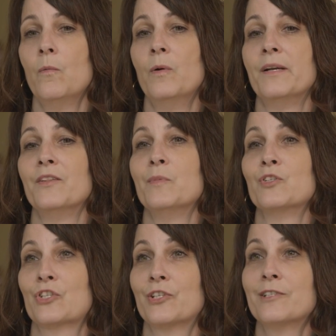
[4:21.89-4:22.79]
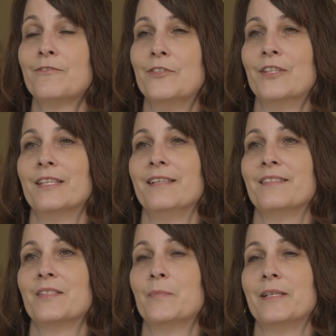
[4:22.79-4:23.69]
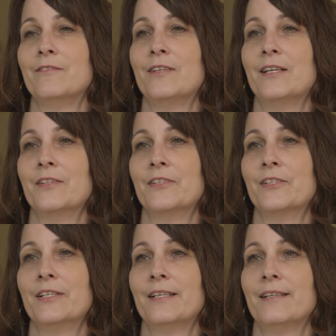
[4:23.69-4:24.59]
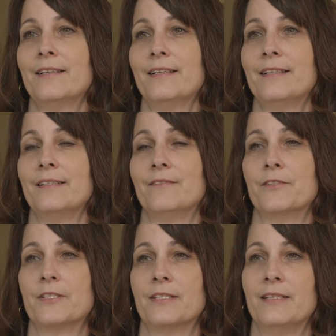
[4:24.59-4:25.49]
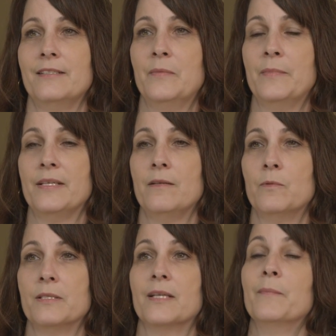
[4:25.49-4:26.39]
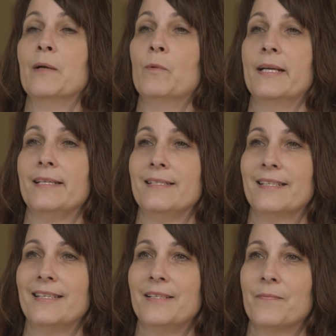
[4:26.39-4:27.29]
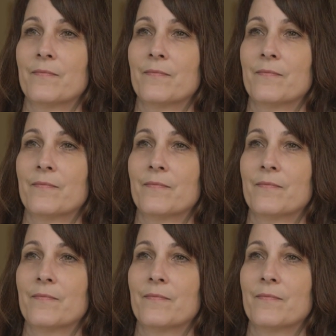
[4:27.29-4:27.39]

One of the most hurtful things that my father had ever said to me was on my wedding day.